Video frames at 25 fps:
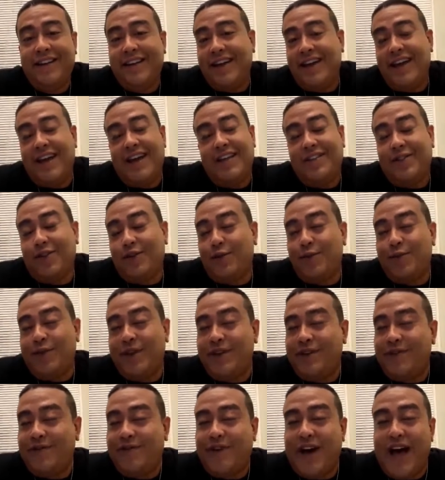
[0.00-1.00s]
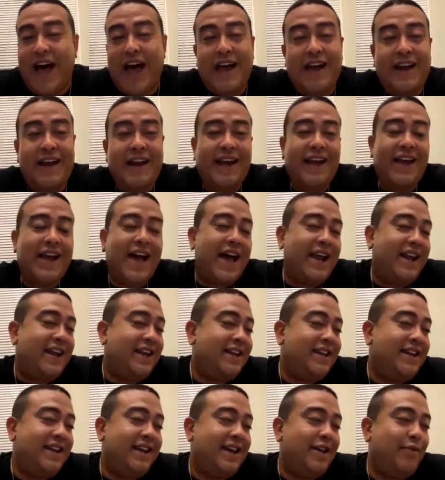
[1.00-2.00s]
Yeah, he threw me in the fire, and I got
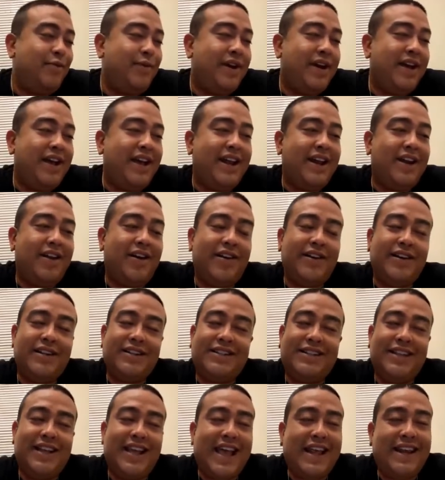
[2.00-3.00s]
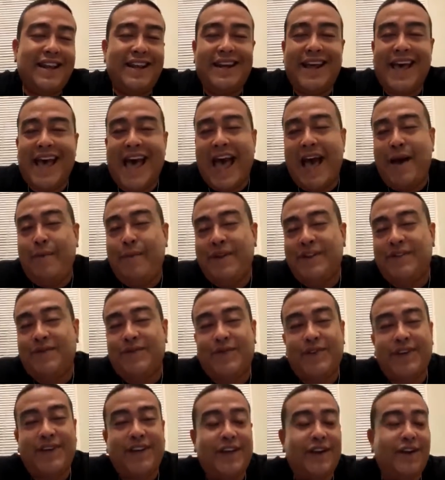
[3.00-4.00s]
in there, man. And honestly, the
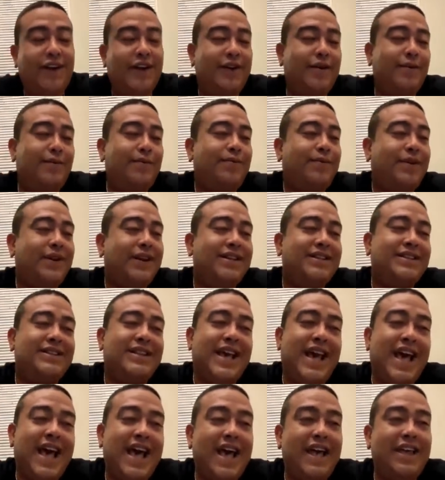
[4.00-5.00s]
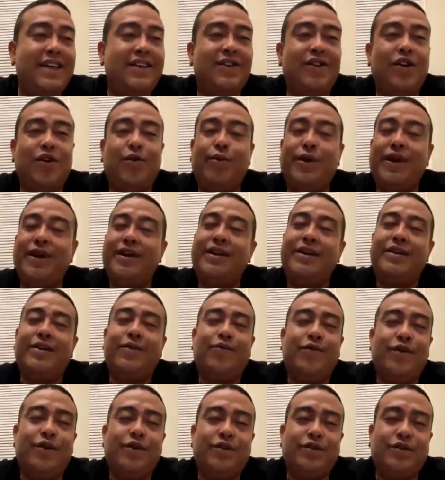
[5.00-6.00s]
atmosphere plus that, you know, being in the
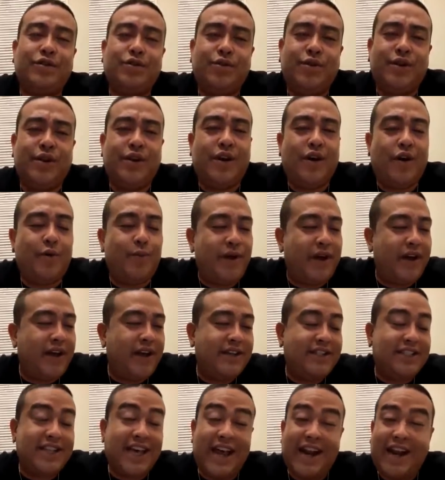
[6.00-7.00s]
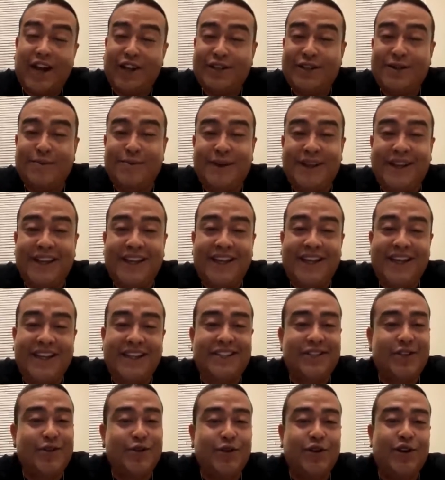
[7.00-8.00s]
real studio, man. Shout out to Midi
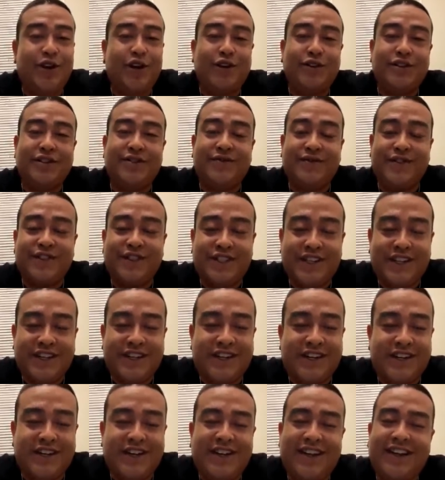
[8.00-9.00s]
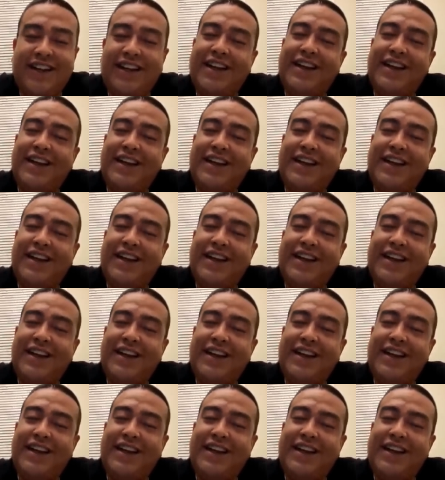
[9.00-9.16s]
East Studios in Virginia.